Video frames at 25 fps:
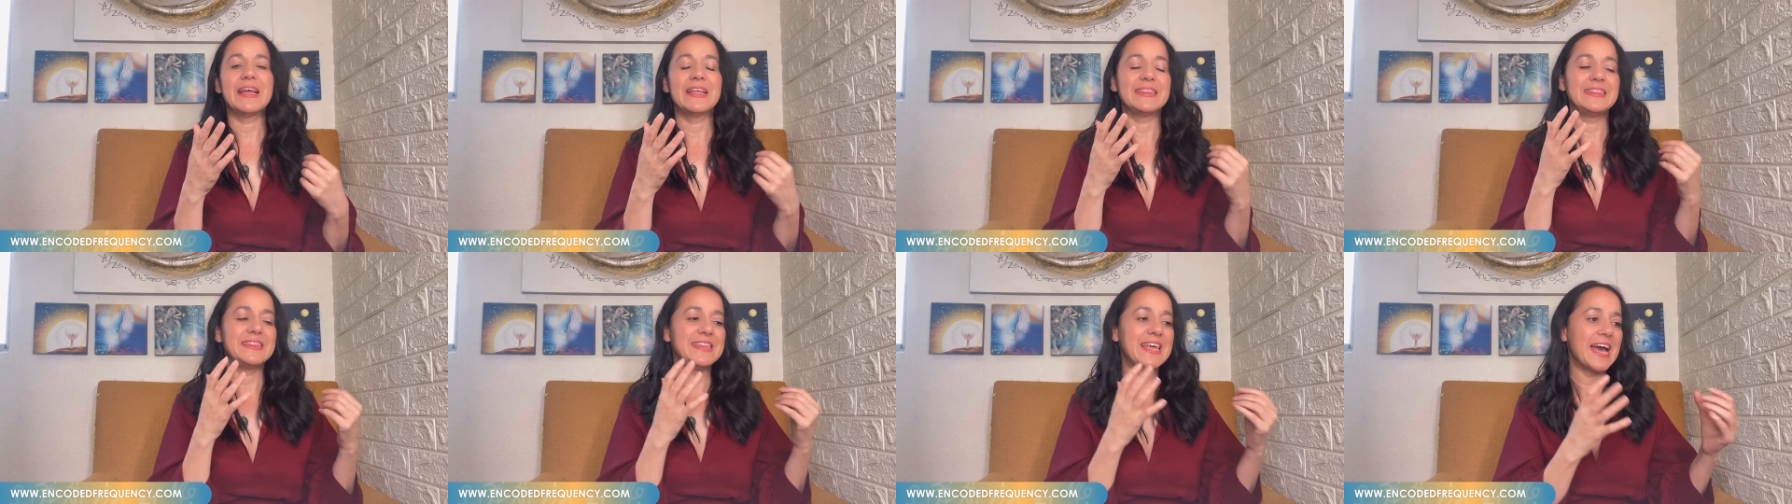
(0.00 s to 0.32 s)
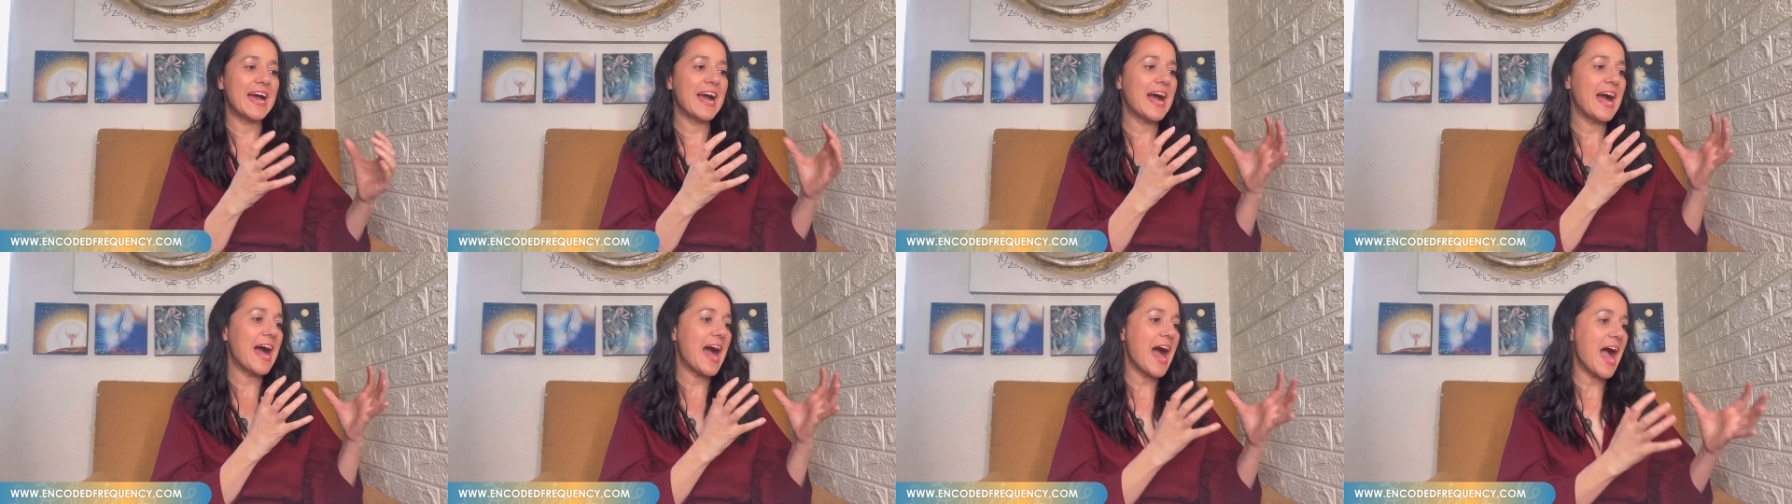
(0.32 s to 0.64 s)
the
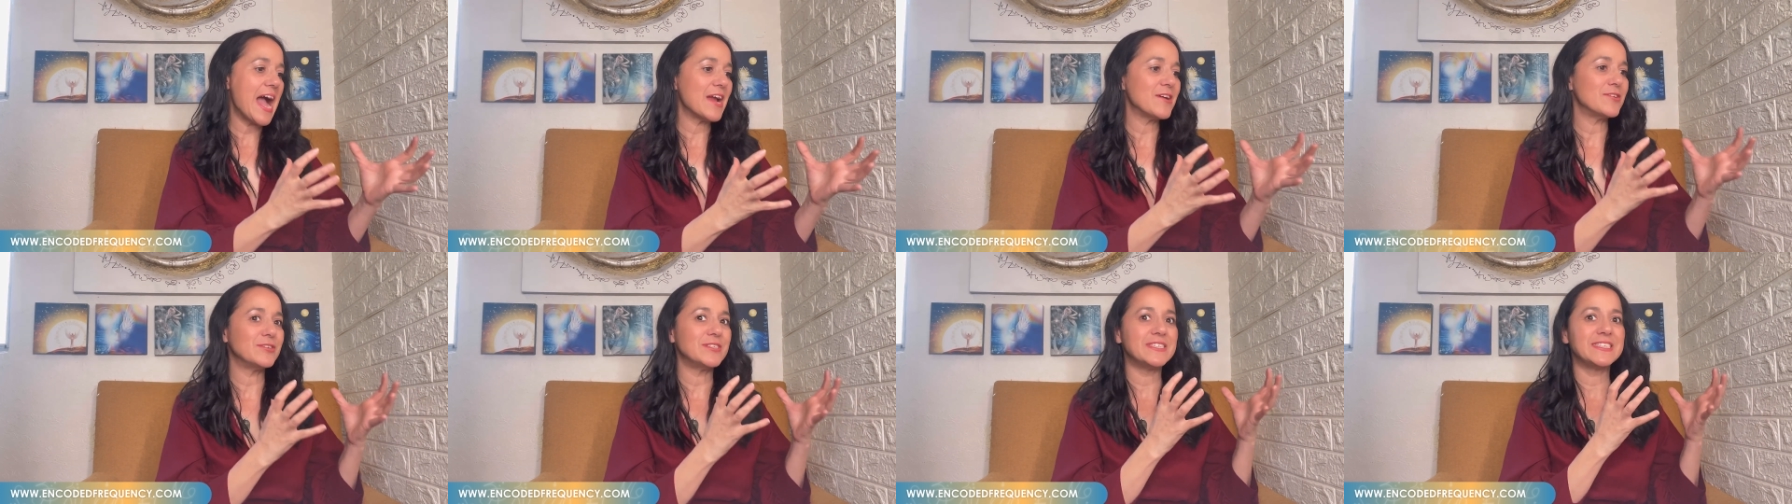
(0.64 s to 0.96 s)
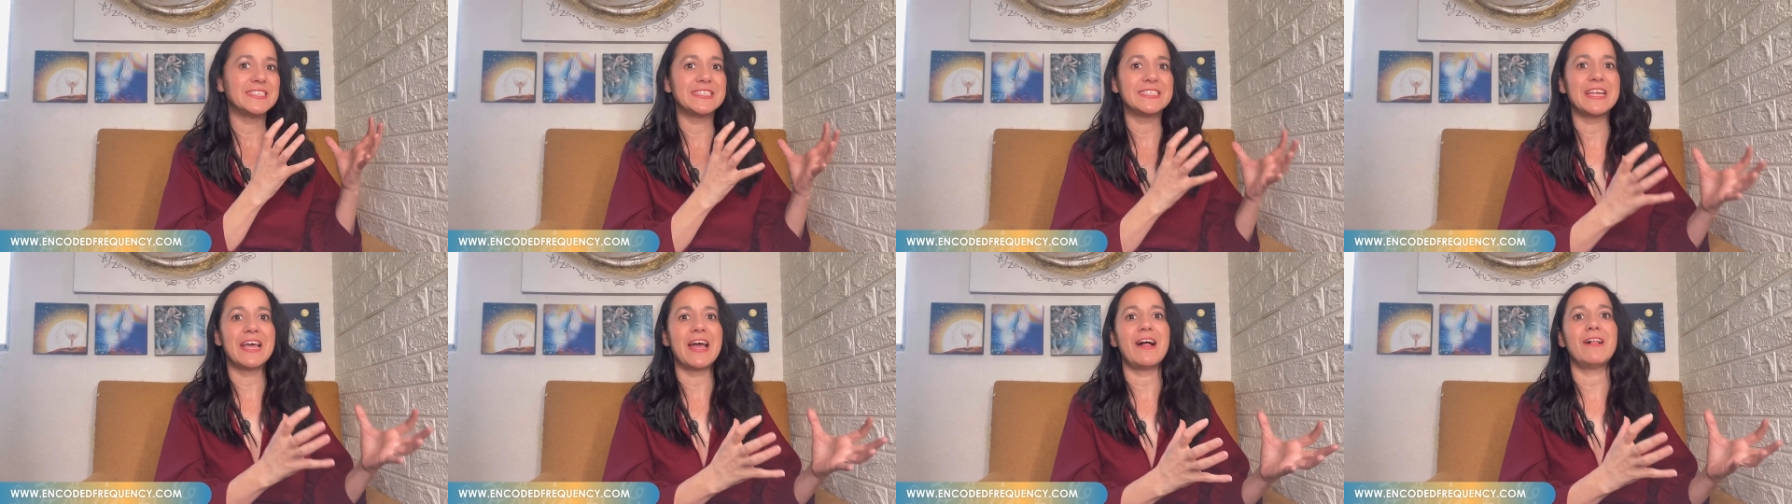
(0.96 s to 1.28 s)
higher
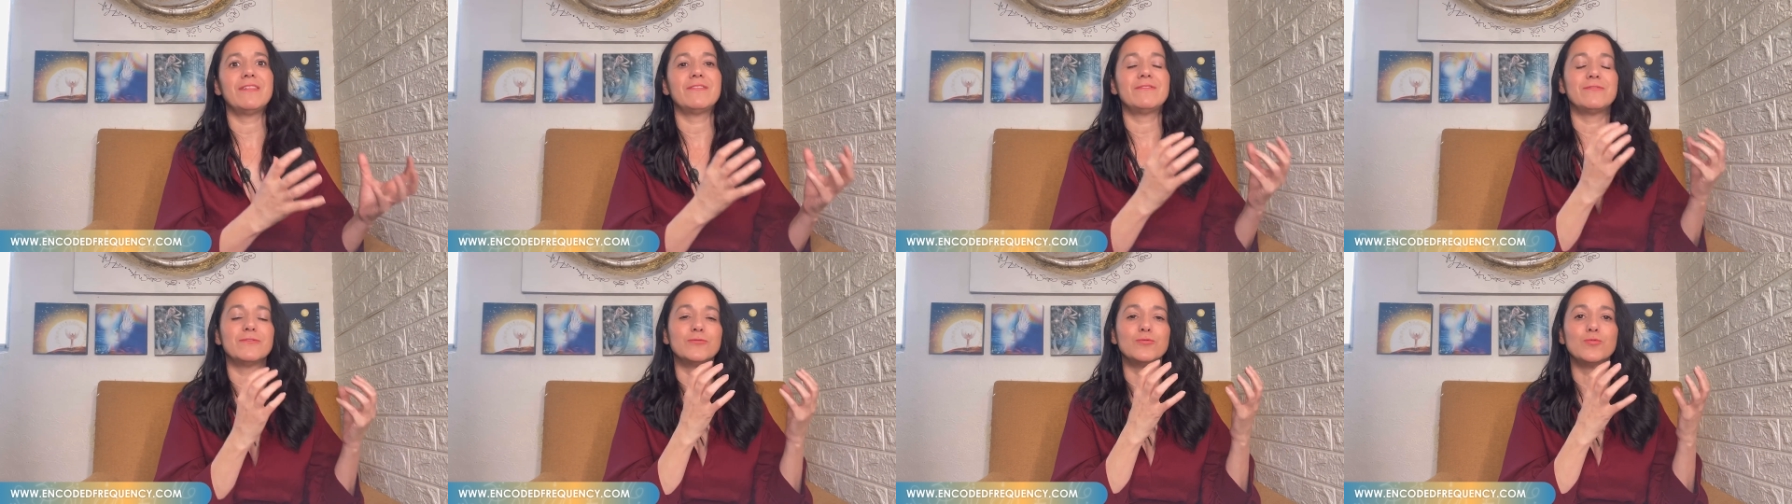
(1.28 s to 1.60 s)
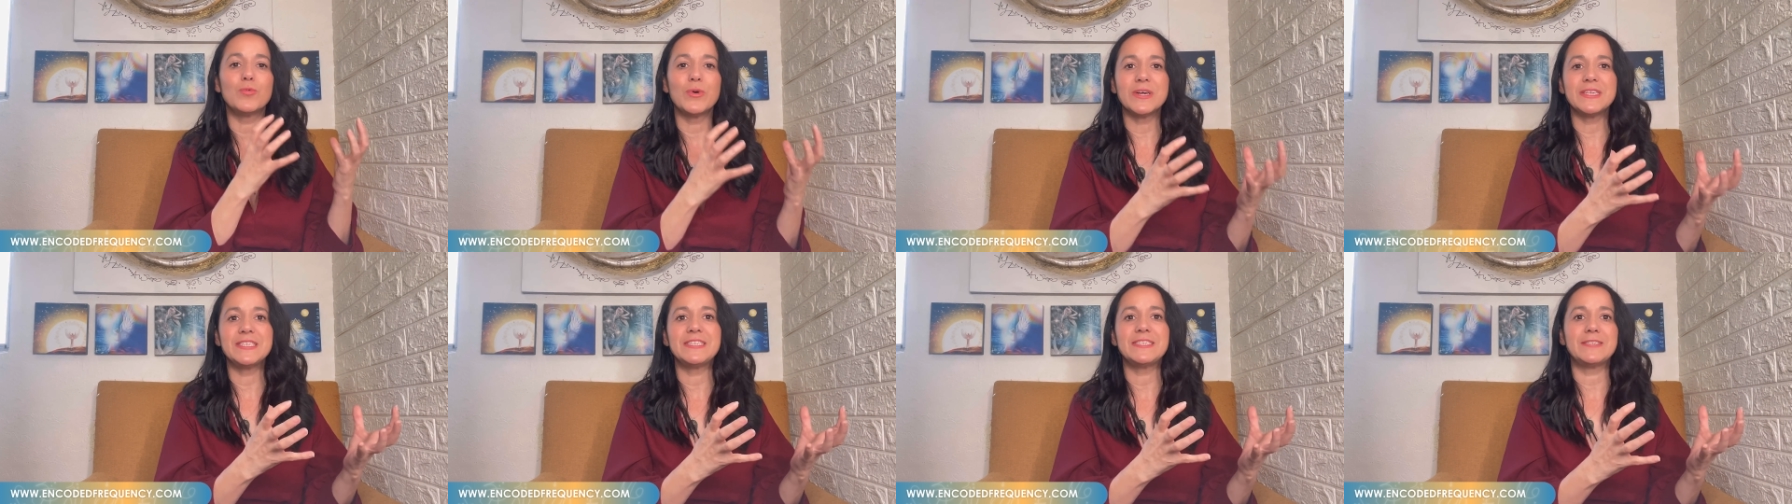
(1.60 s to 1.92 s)
self
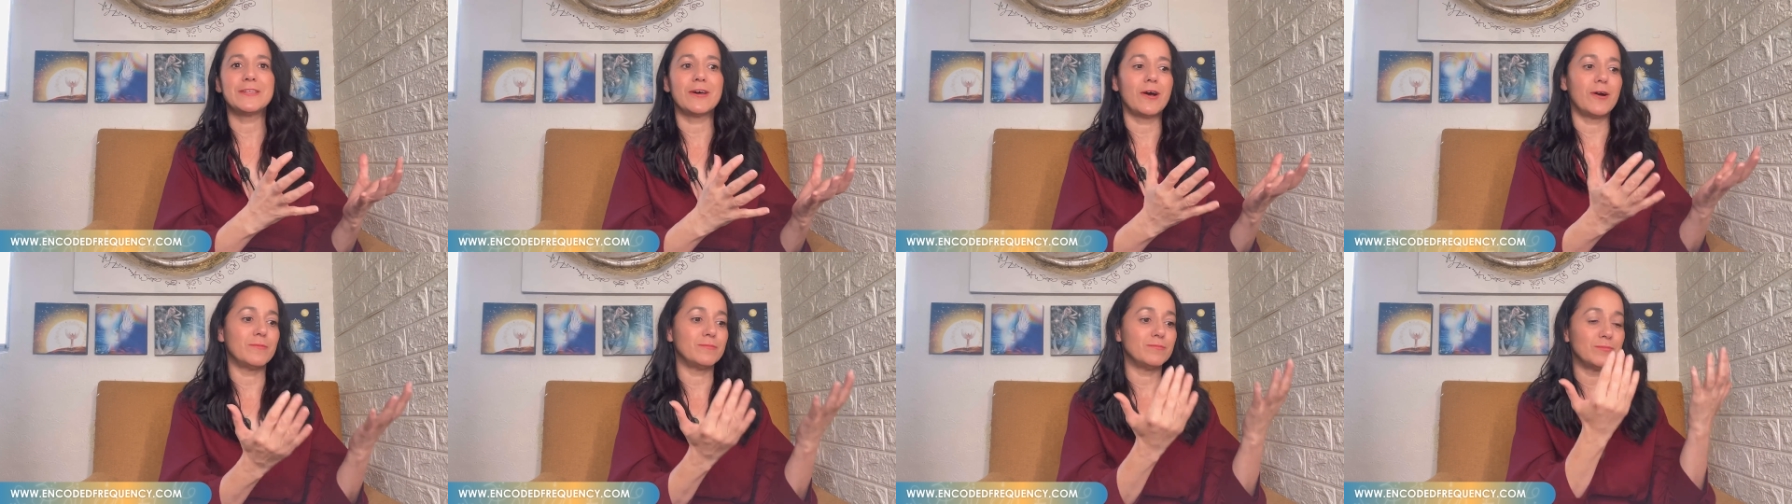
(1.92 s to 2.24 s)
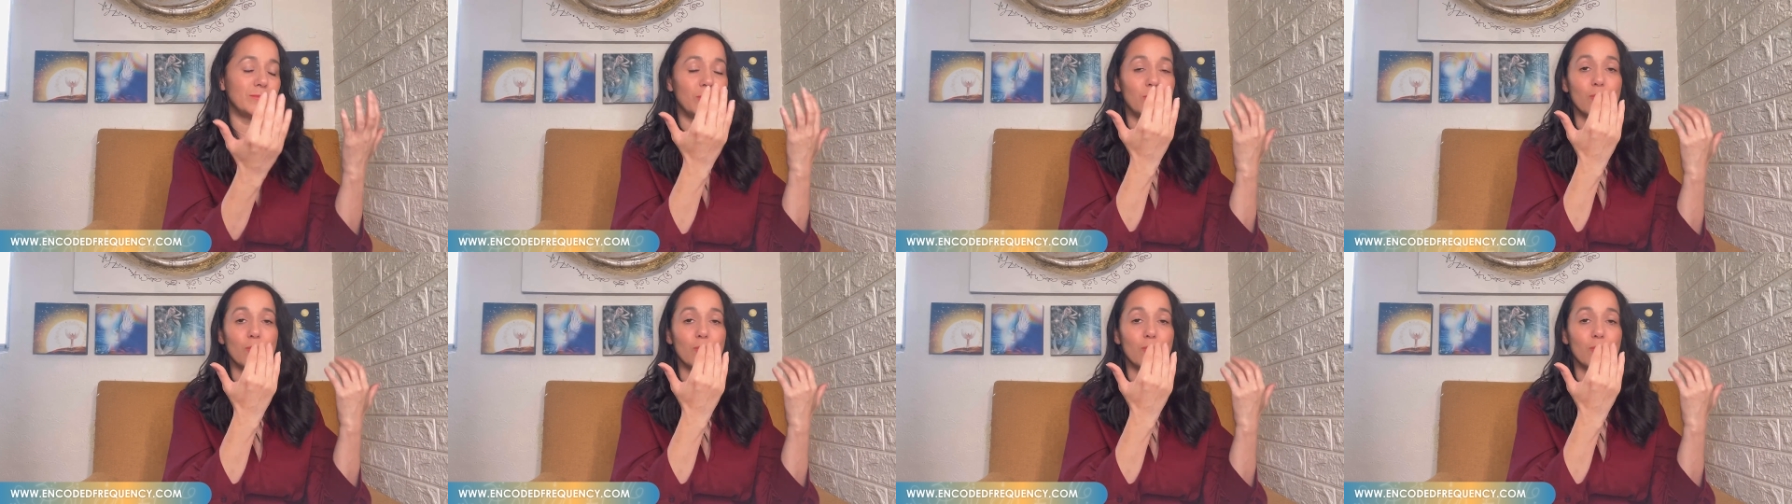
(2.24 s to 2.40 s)
wisdom